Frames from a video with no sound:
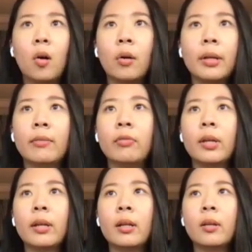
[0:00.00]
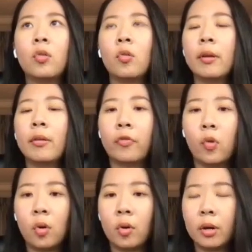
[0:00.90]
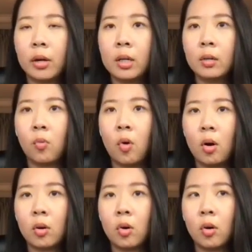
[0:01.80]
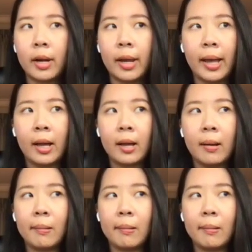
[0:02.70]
or even going for a walk, or like